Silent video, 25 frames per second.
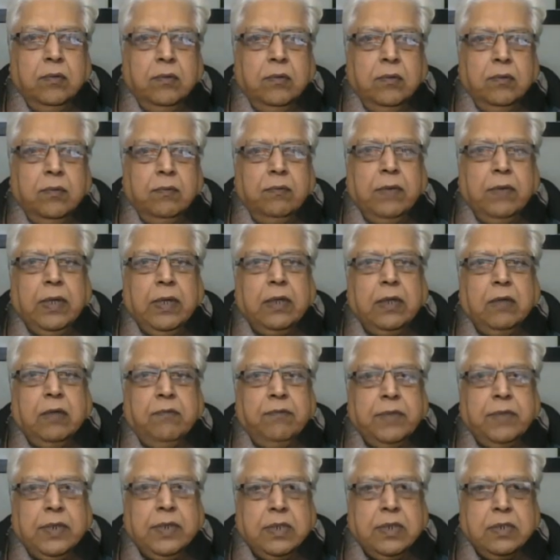Welcome,
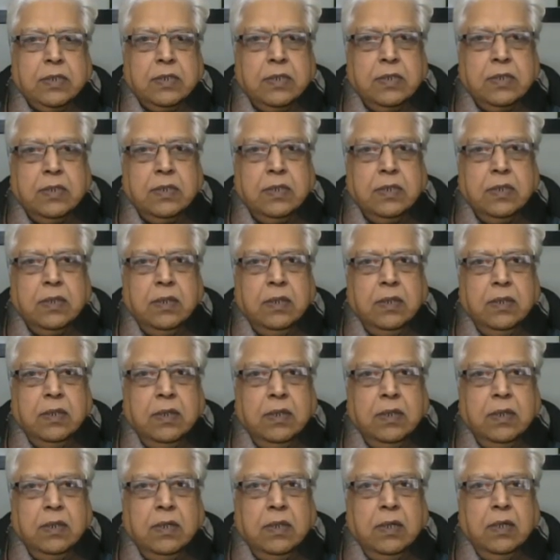friends.
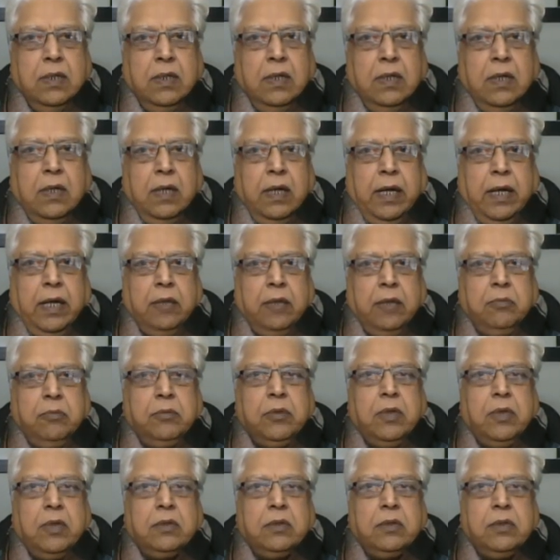I
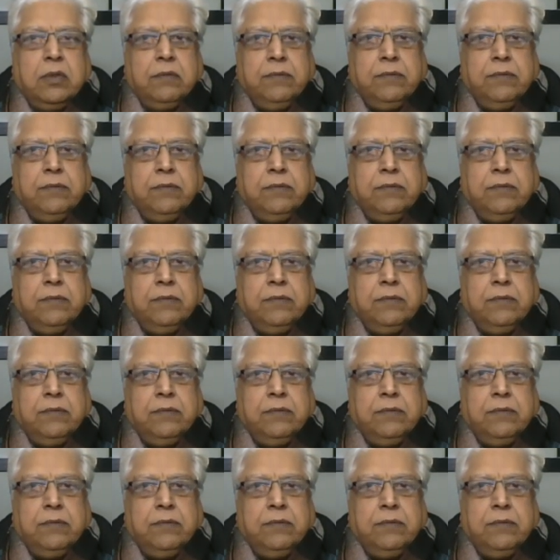am Dr.